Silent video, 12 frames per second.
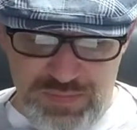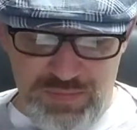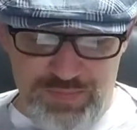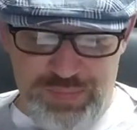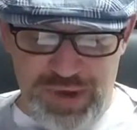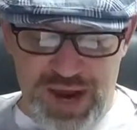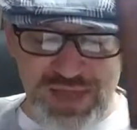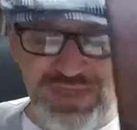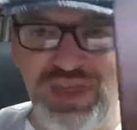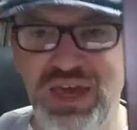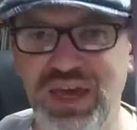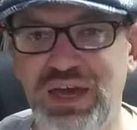But I
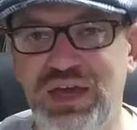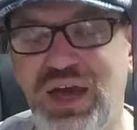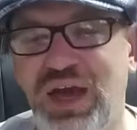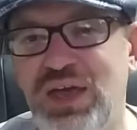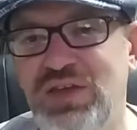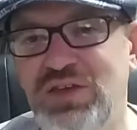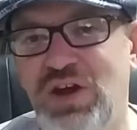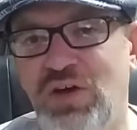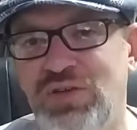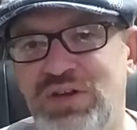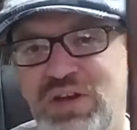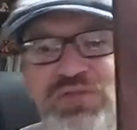think,
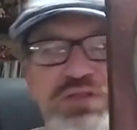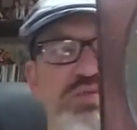the difference